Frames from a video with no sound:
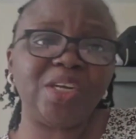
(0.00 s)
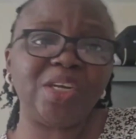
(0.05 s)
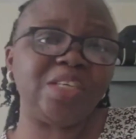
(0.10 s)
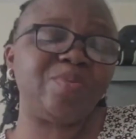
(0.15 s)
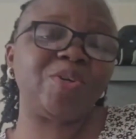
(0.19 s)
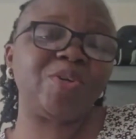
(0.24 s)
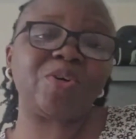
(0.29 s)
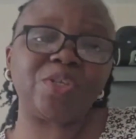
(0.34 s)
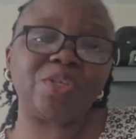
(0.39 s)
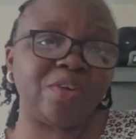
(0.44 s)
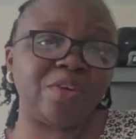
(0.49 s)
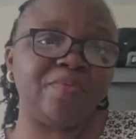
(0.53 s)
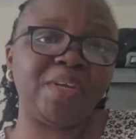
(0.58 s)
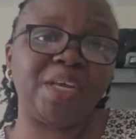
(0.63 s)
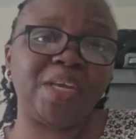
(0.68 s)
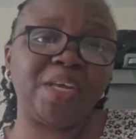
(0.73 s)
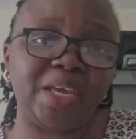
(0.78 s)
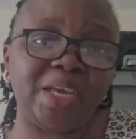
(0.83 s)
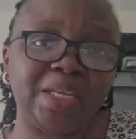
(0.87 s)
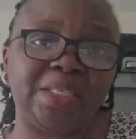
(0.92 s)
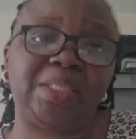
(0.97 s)
Majorly it's
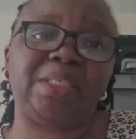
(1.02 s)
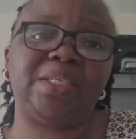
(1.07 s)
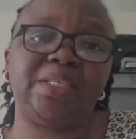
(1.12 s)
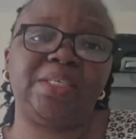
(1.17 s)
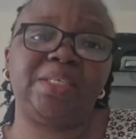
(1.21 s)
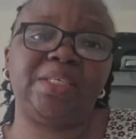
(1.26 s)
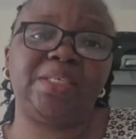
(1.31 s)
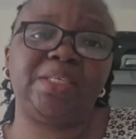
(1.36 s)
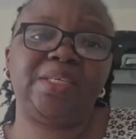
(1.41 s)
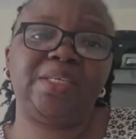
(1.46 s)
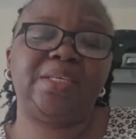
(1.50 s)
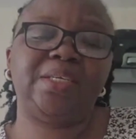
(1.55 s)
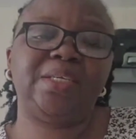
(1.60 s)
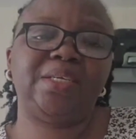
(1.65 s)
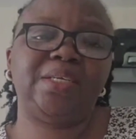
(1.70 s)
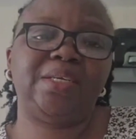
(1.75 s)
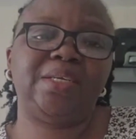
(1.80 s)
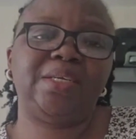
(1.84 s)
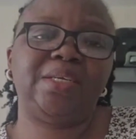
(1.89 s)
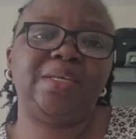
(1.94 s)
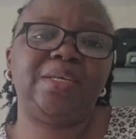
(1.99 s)
because of the kids.
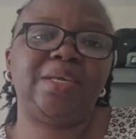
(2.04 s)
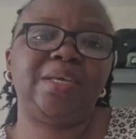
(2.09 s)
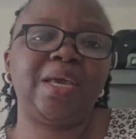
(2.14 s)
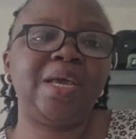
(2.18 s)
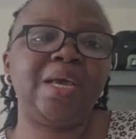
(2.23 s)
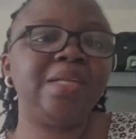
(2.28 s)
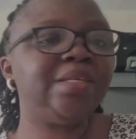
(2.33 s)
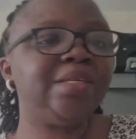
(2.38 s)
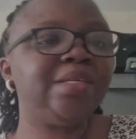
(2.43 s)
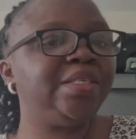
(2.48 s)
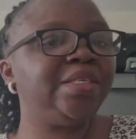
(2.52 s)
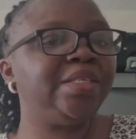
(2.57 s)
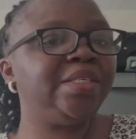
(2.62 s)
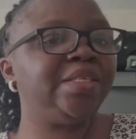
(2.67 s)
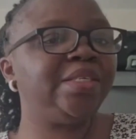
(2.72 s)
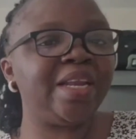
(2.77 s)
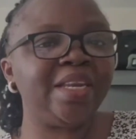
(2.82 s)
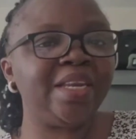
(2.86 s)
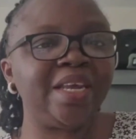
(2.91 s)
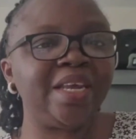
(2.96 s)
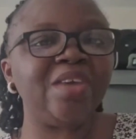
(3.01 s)
And
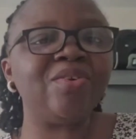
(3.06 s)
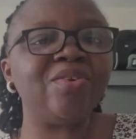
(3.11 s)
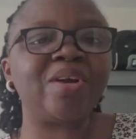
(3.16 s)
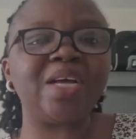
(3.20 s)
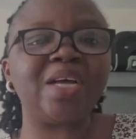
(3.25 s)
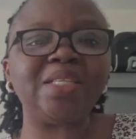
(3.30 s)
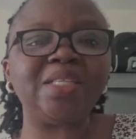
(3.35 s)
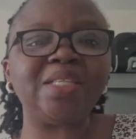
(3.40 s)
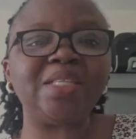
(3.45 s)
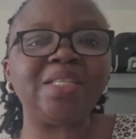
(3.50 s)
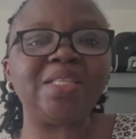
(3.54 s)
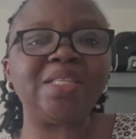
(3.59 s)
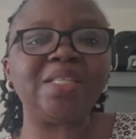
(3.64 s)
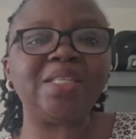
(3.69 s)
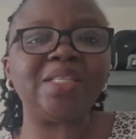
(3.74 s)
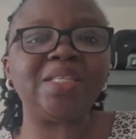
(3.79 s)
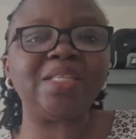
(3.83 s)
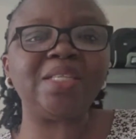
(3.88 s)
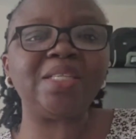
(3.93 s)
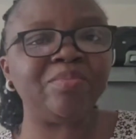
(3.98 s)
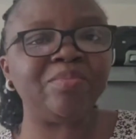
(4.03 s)
they are there, you can't
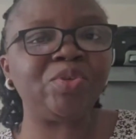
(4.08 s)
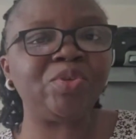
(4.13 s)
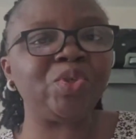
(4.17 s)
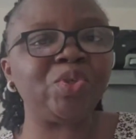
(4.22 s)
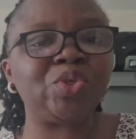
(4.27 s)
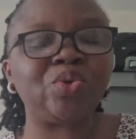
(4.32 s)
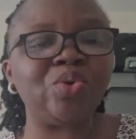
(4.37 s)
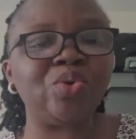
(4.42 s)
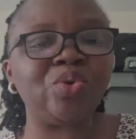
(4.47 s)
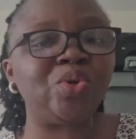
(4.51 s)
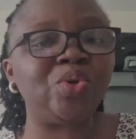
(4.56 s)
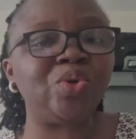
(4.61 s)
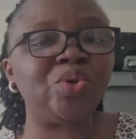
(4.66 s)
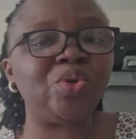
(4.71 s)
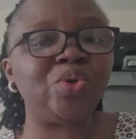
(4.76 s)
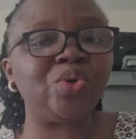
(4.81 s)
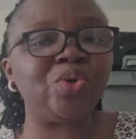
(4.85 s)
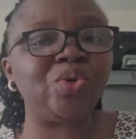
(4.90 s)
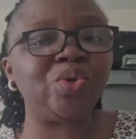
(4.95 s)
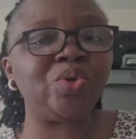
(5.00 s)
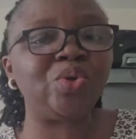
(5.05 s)
send them to school,
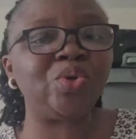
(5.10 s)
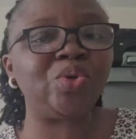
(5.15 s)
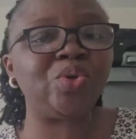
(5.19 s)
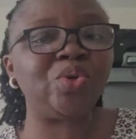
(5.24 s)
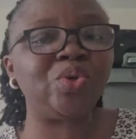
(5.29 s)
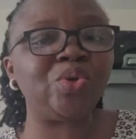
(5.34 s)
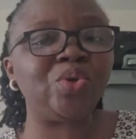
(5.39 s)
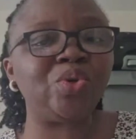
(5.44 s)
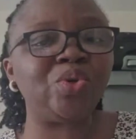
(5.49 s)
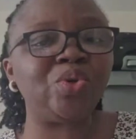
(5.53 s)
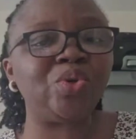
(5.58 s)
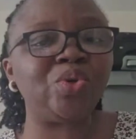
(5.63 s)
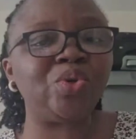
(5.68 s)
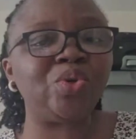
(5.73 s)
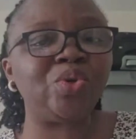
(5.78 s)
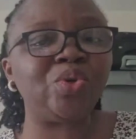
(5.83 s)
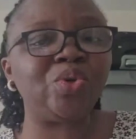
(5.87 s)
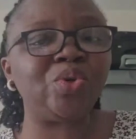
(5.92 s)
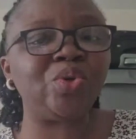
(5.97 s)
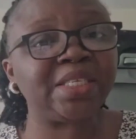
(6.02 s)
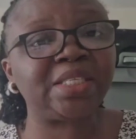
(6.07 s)
you can't give them the
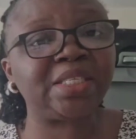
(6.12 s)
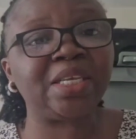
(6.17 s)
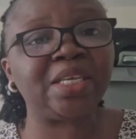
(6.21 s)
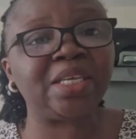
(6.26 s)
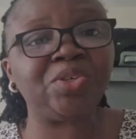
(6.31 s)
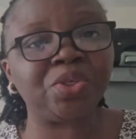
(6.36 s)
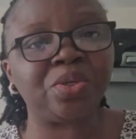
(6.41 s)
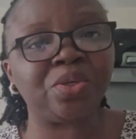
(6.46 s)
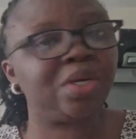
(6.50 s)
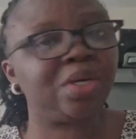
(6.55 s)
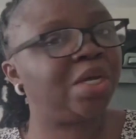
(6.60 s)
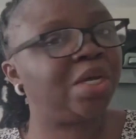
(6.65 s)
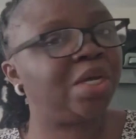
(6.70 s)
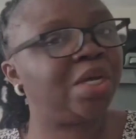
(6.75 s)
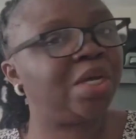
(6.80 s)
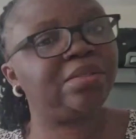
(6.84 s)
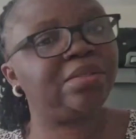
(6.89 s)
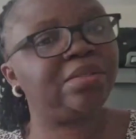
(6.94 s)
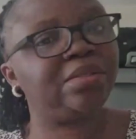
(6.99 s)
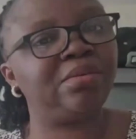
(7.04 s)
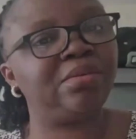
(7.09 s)
best
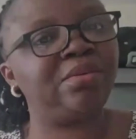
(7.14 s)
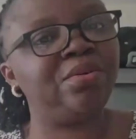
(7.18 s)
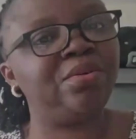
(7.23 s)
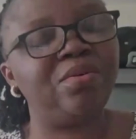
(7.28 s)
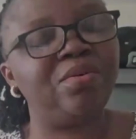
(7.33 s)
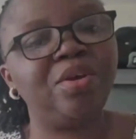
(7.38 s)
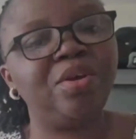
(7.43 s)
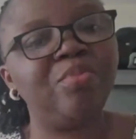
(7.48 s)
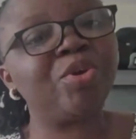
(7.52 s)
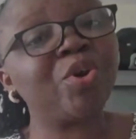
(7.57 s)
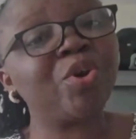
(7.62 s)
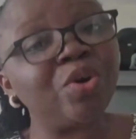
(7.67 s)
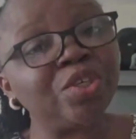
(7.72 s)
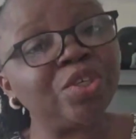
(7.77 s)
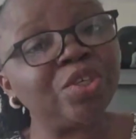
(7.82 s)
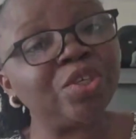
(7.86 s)
education. And that is,